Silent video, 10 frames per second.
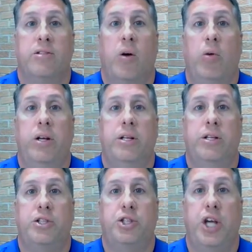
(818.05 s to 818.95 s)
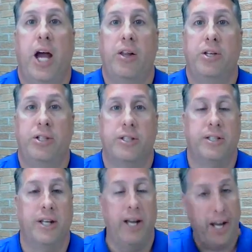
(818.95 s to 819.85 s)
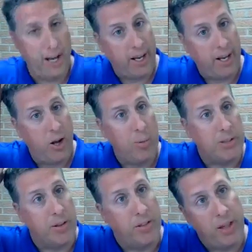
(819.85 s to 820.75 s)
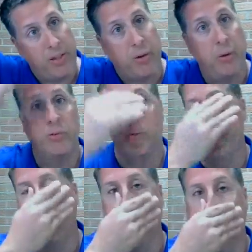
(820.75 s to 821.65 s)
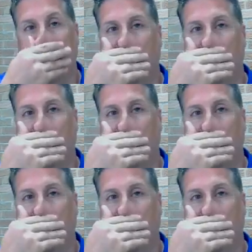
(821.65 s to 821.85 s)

So I wanted to challenge us today and help us to think through some things.